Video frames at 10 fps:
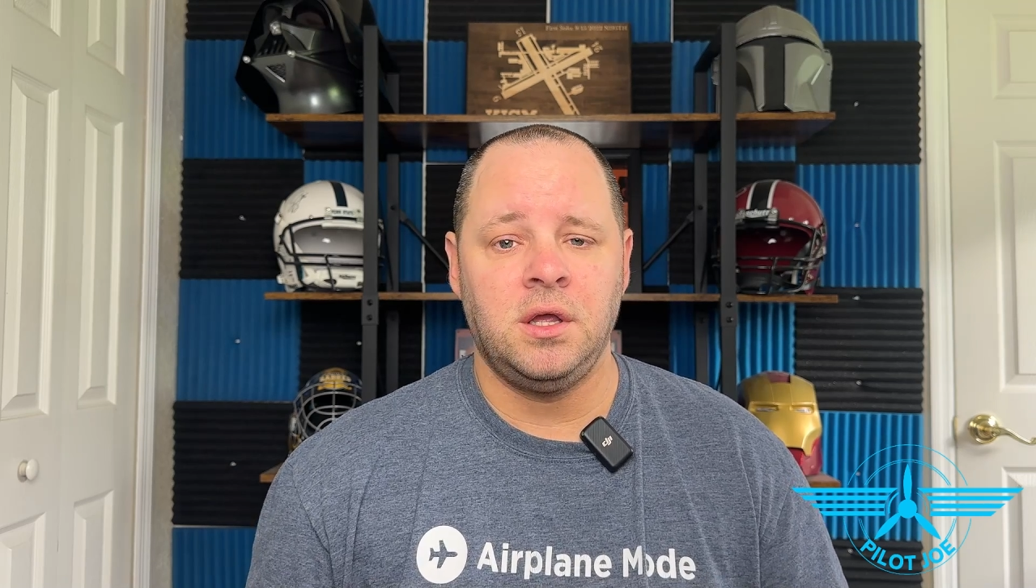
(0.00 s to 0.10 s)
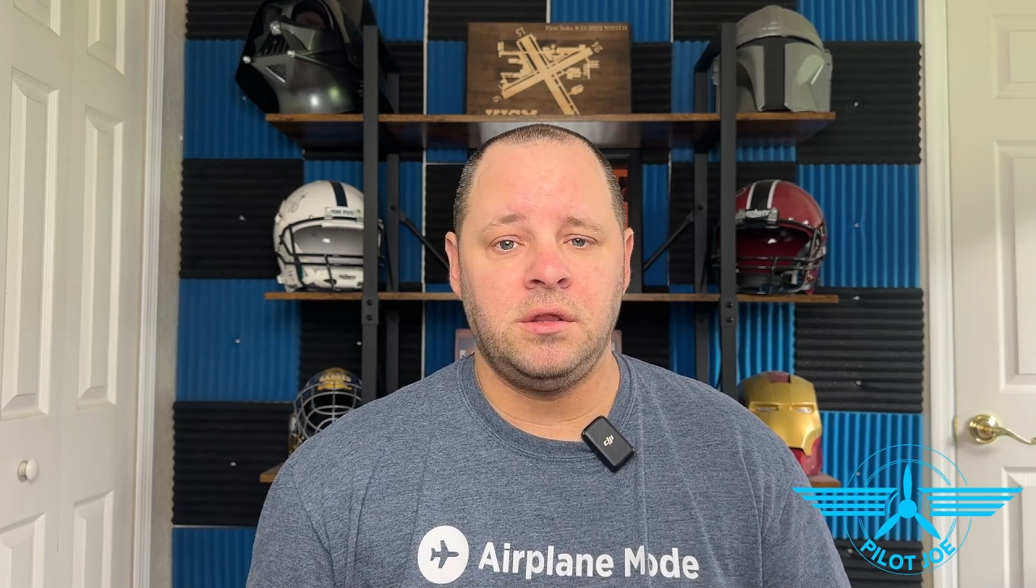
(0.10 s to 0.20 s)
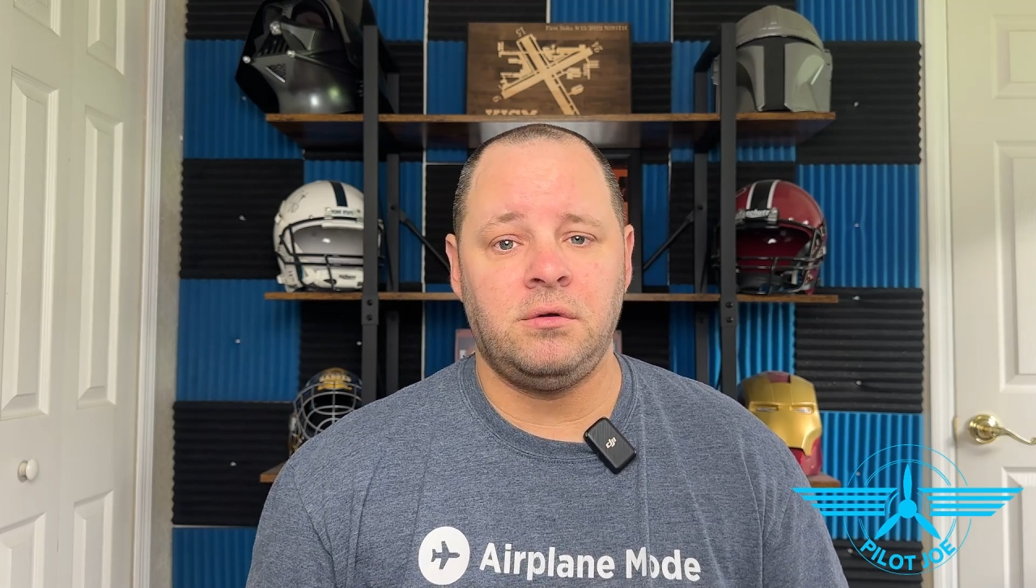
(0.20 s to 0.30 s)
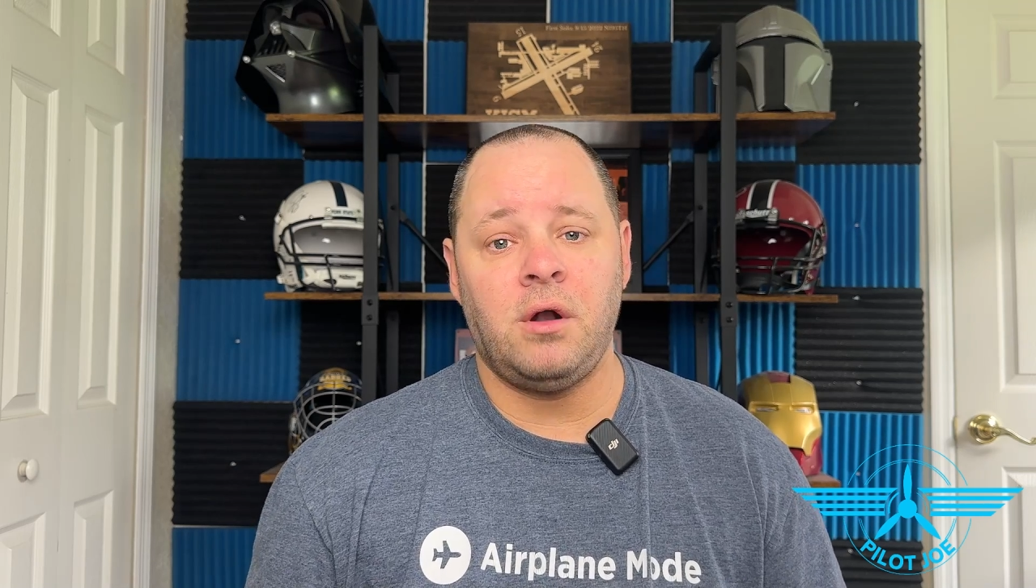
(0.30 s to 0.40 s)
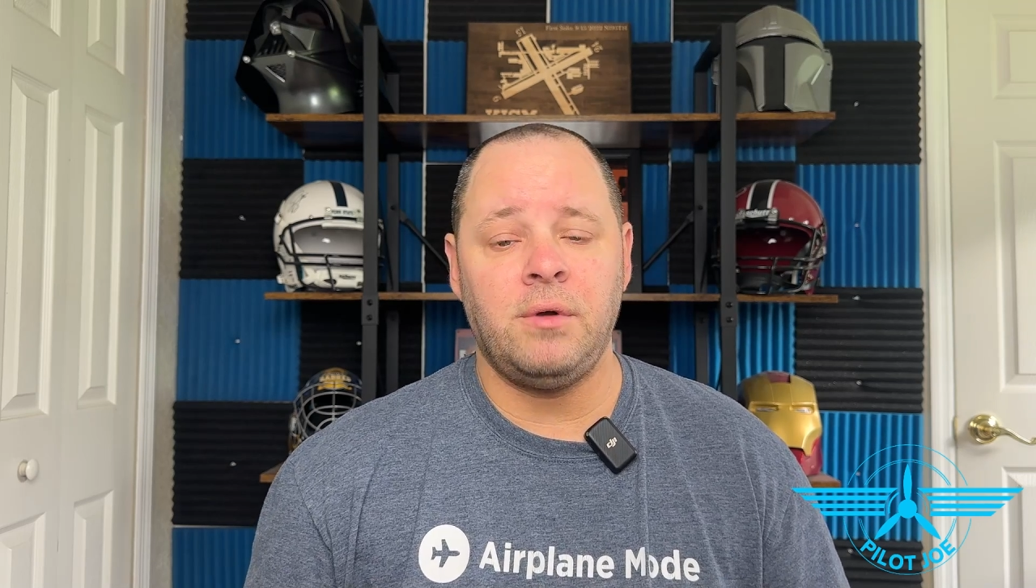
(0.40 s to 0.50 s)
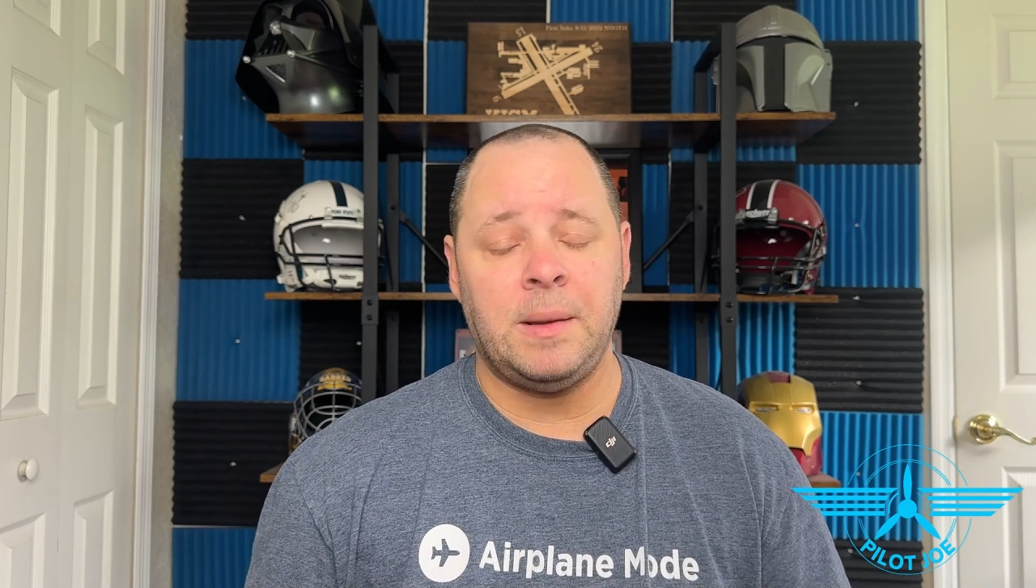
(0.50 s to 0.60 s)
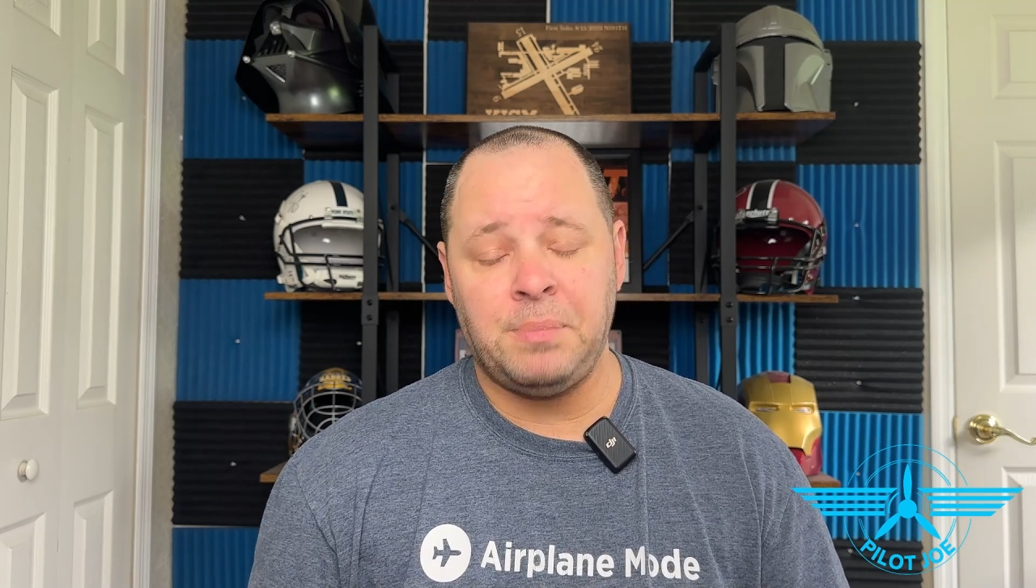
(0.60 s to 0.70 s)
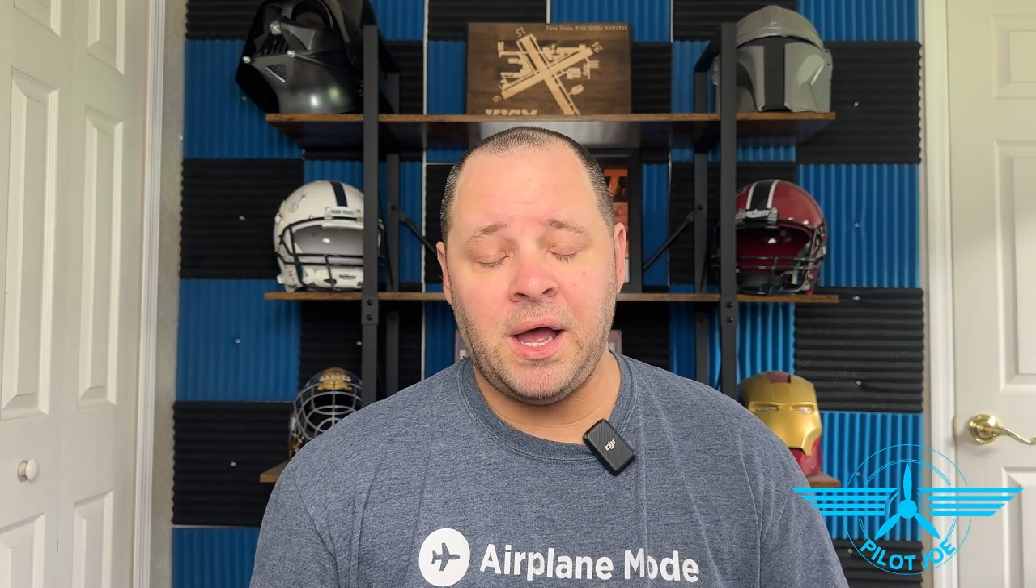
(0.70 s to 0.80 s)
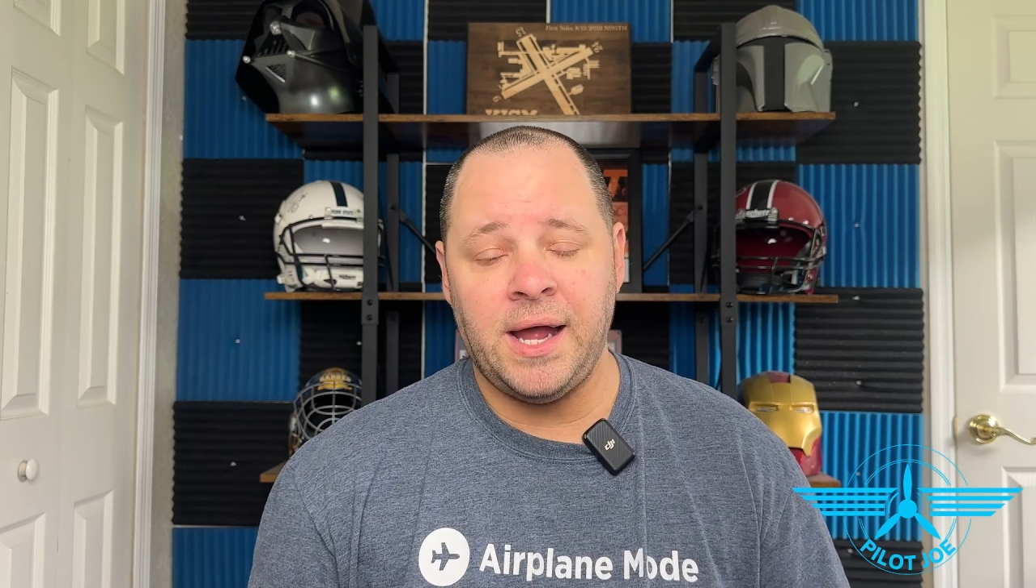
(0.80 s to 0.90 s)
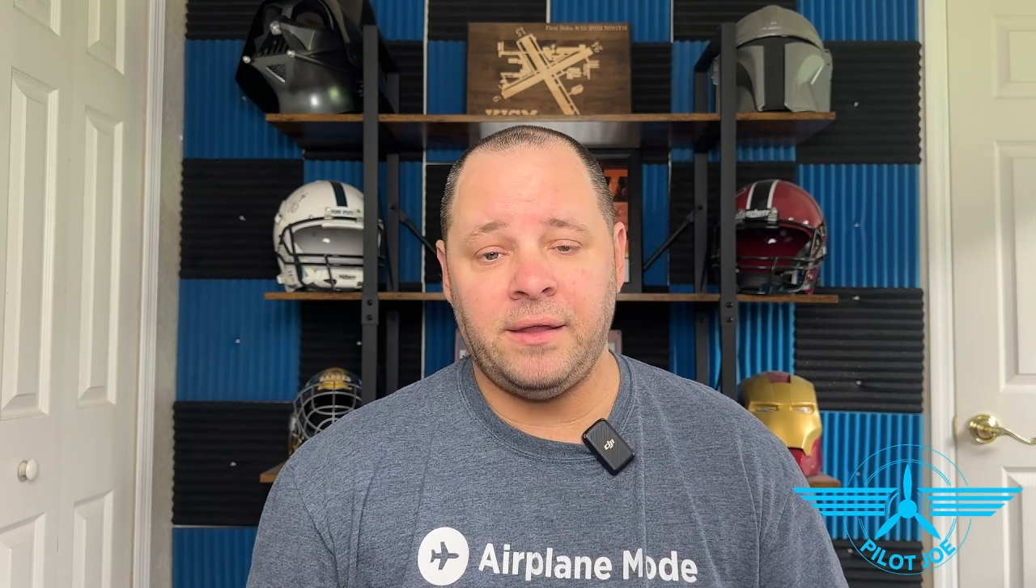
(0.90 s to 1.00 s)
they're already
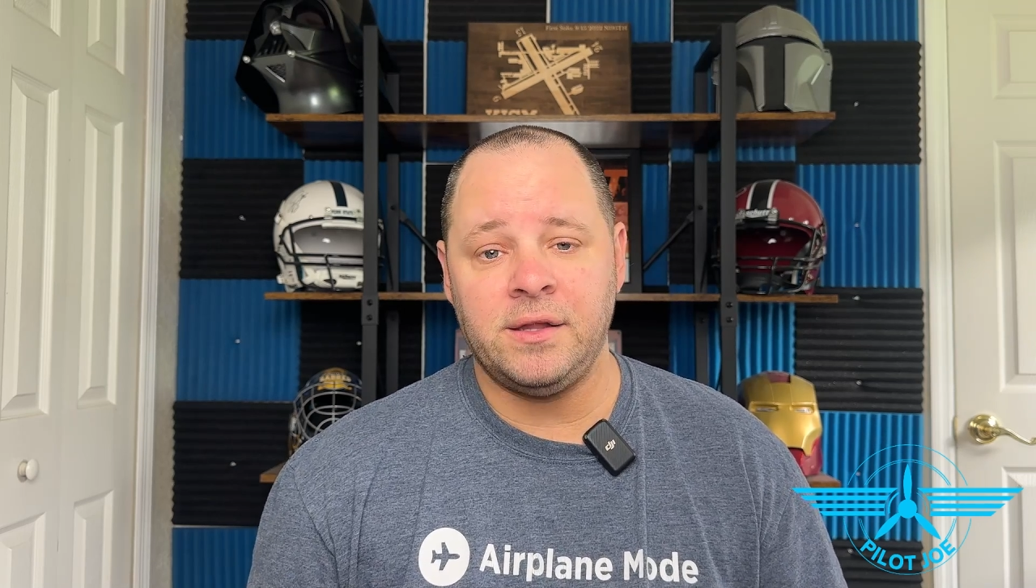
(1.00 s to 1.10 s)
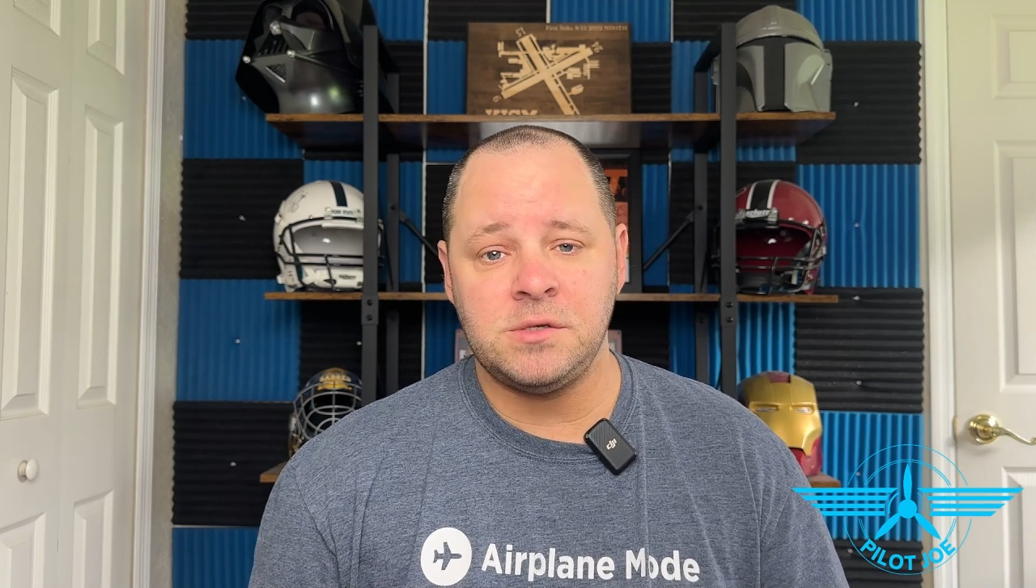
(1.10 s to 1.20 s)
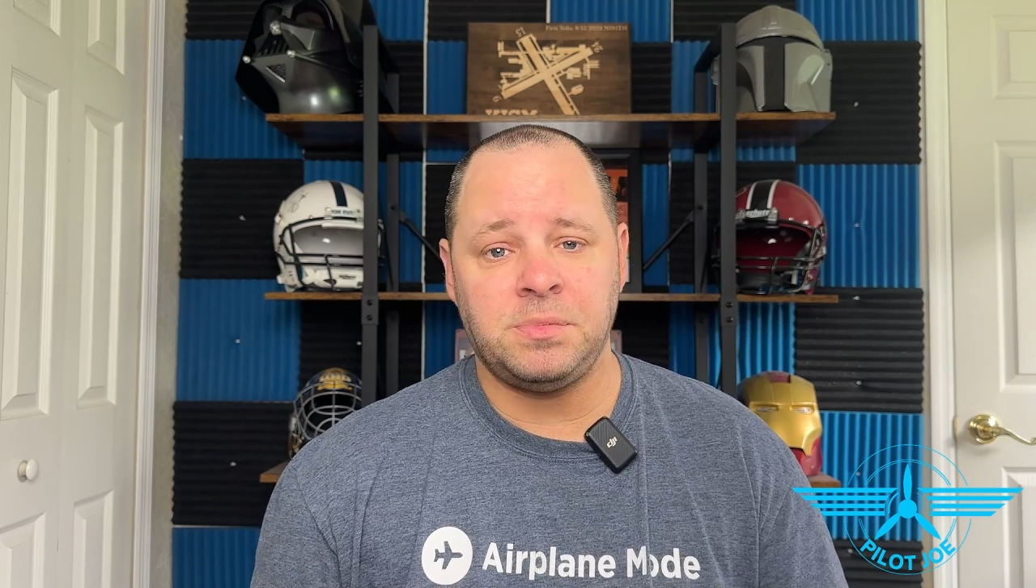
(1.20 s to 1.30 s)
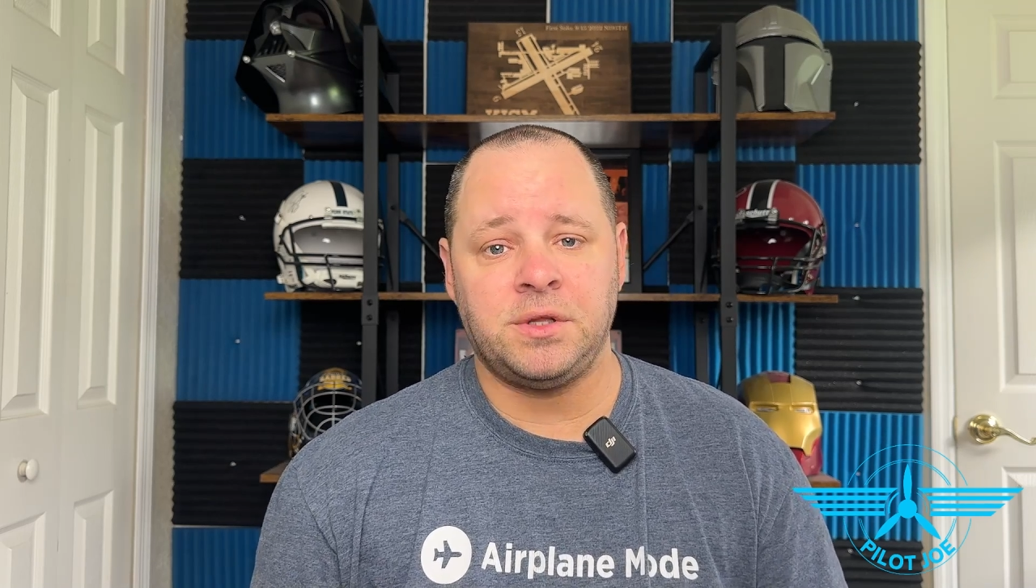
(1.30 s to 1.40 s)
pilots, but